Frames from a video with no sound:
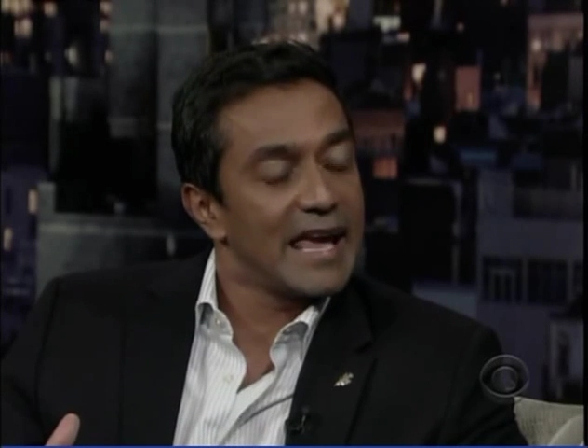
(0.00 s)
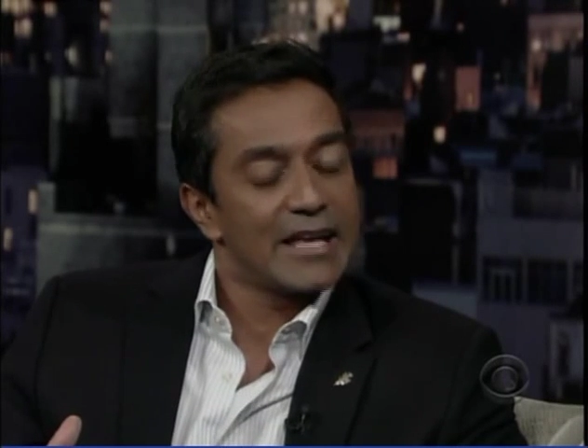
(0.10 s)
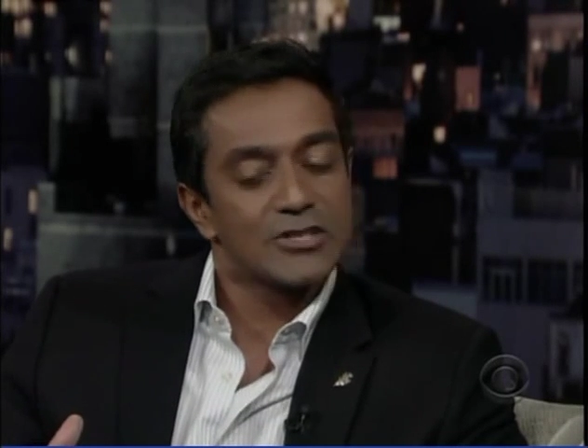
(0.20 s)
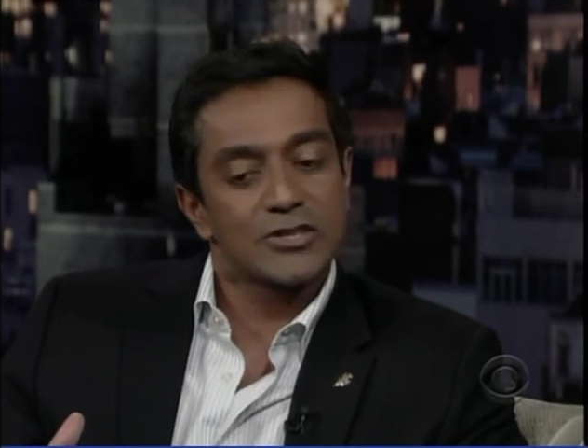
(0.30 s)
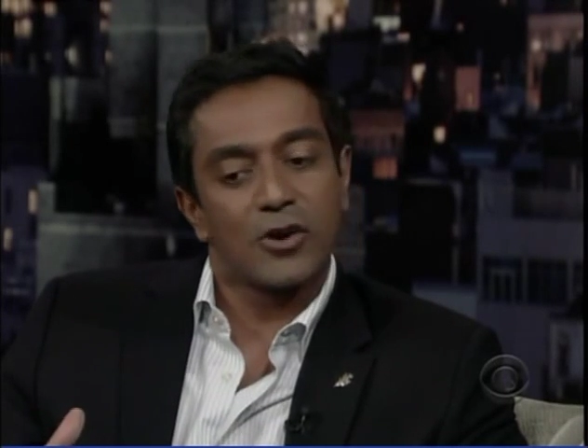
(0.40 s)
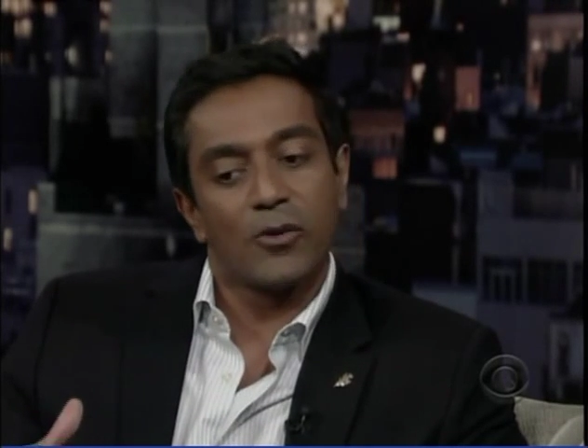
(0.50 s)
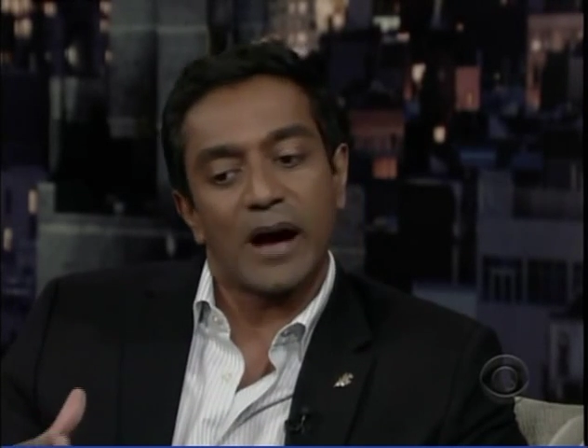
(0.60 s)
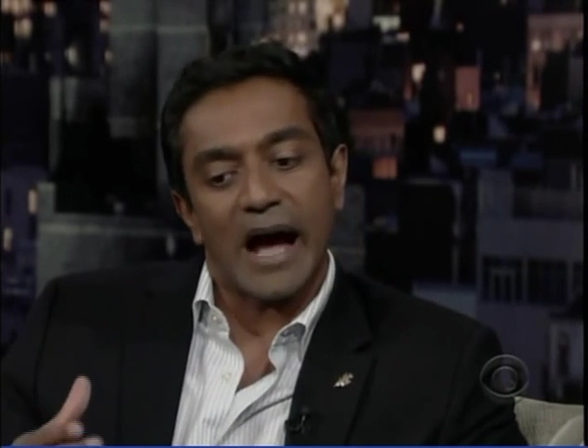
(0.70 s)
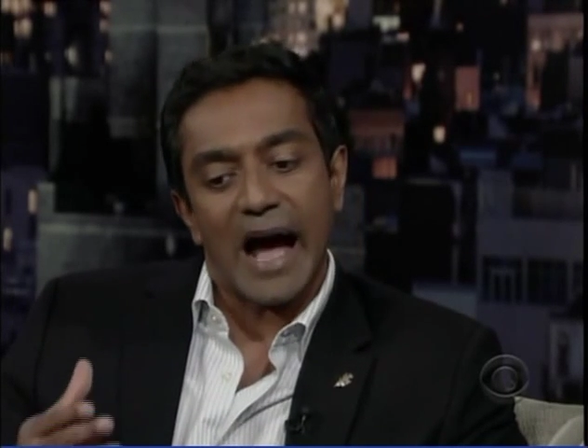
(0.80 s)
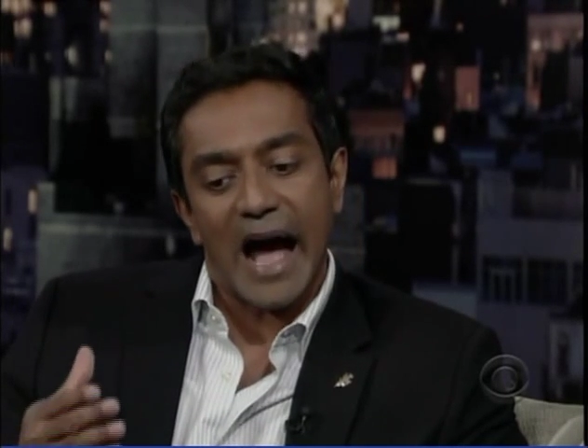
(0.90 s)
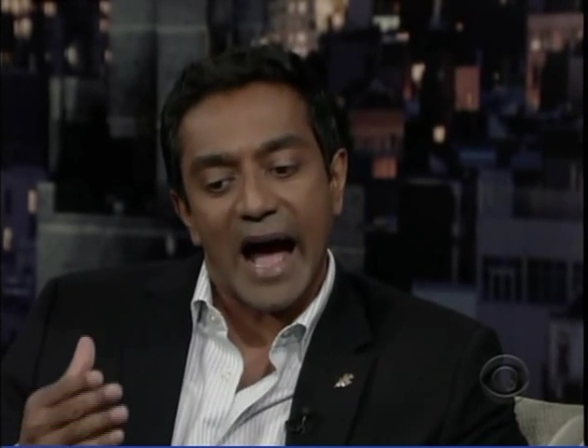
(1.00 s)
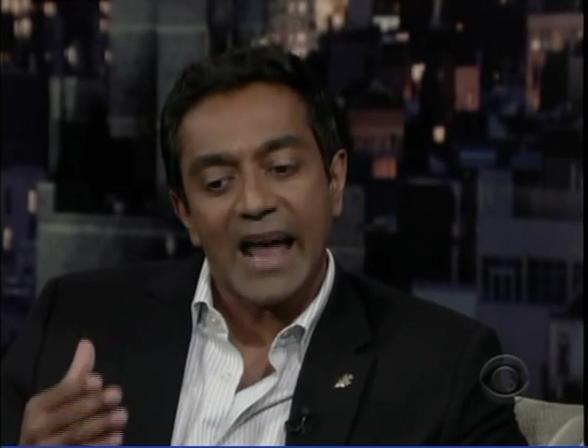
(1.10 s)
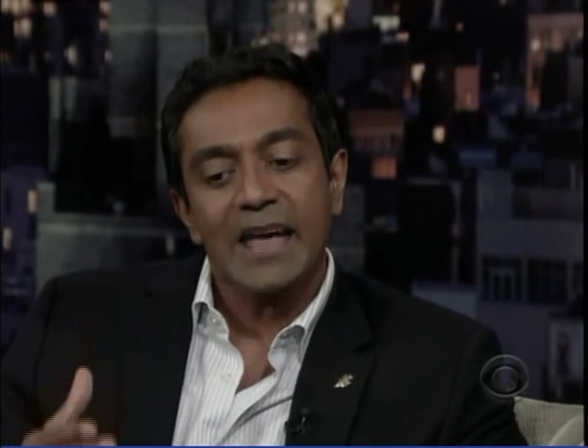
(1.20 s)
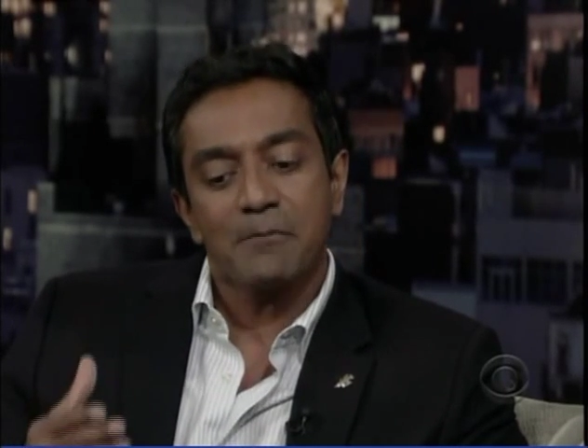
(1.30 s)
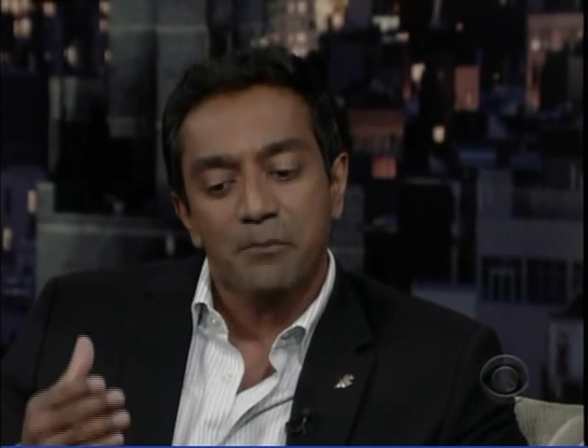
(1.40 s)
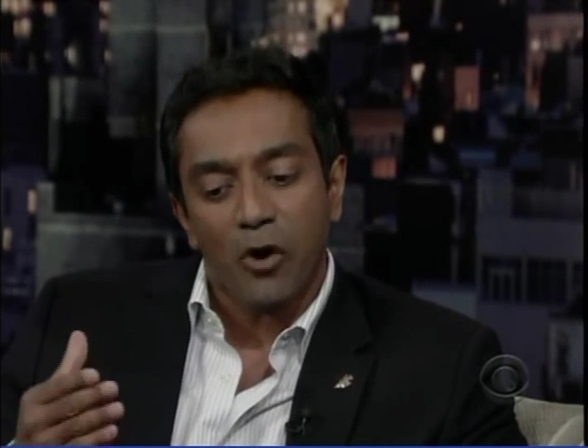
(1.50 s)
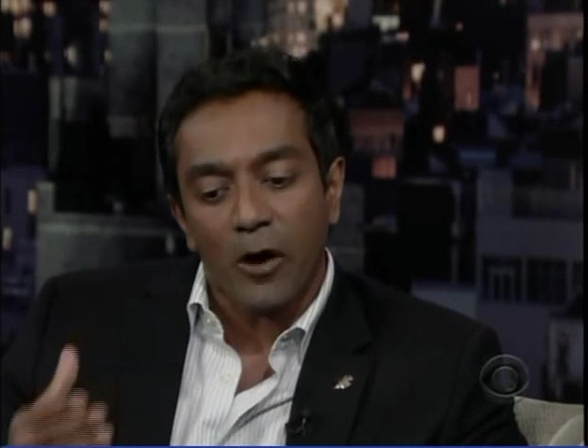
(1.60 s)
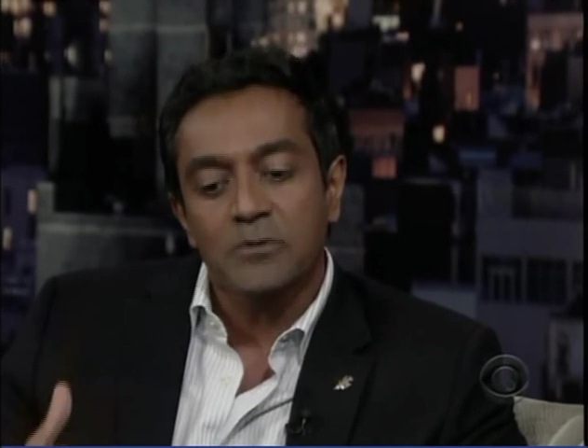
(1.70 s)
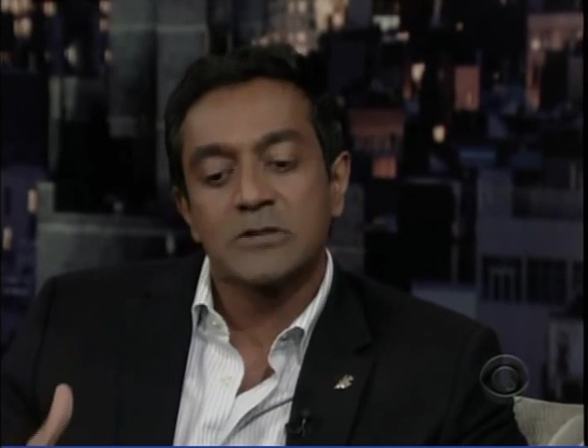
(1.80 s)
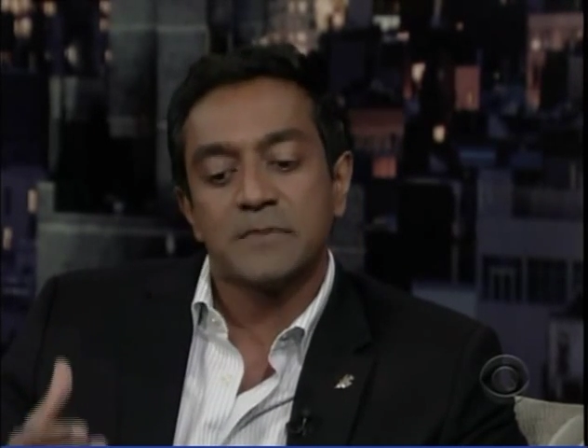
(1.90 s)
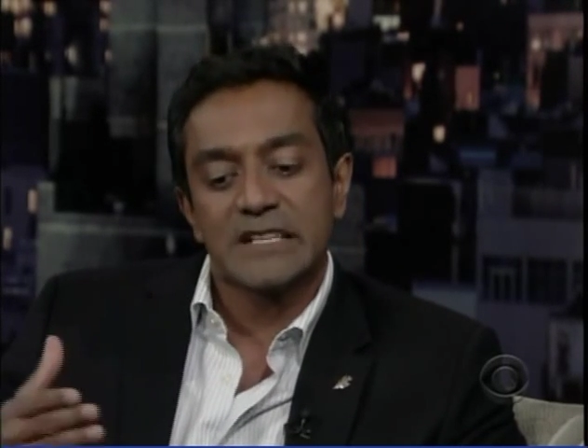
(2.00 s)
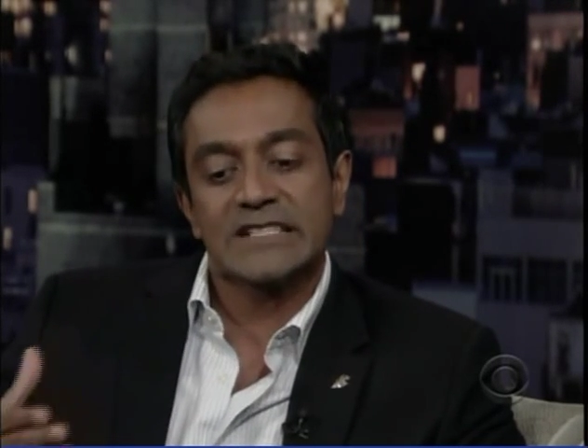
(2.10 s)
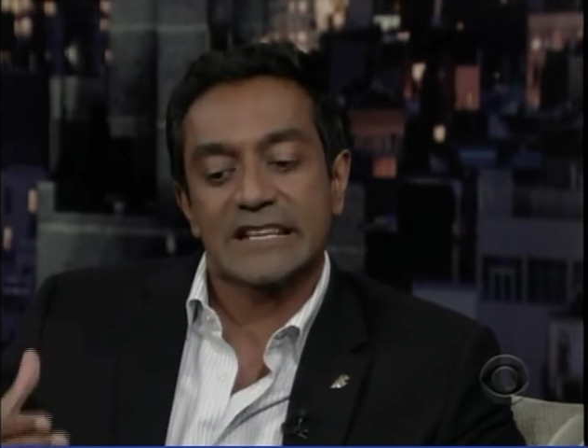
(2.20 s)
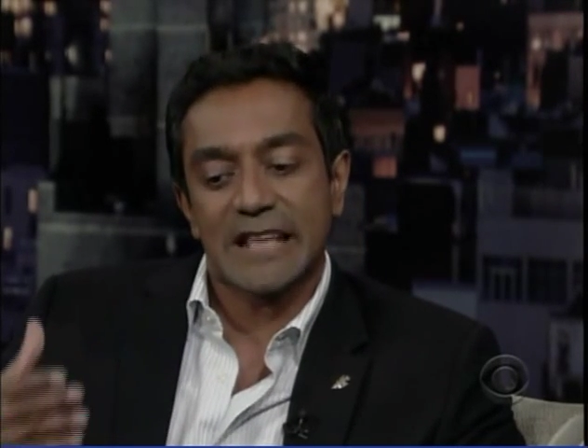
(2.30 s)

So I am optimistic